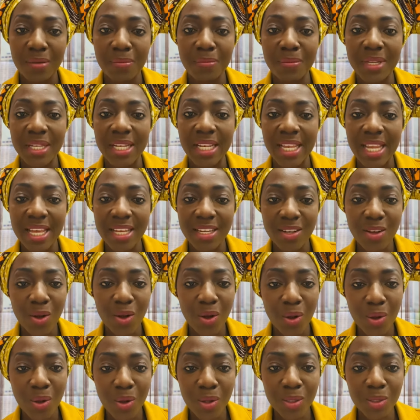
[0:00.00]
But let
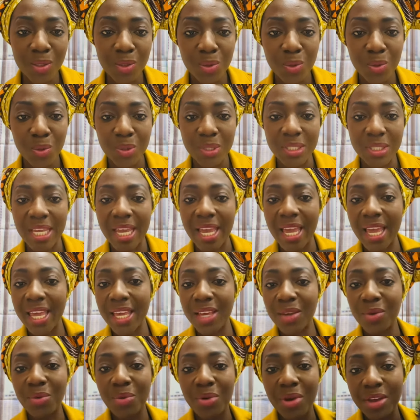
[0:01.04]
all who
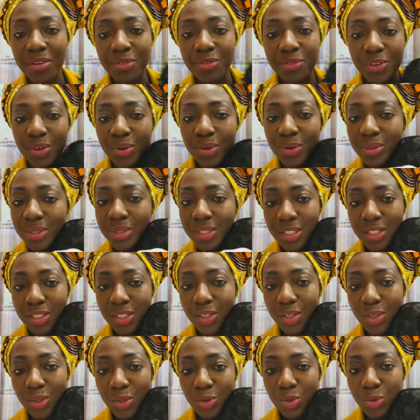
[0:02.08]
take refuge in
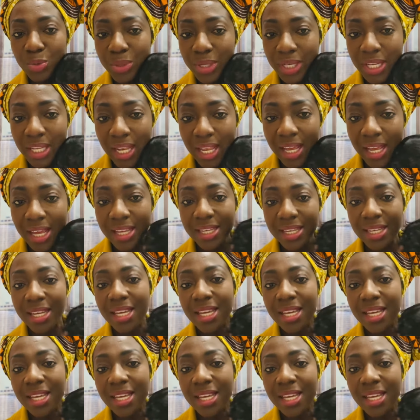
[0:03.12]
you be glad.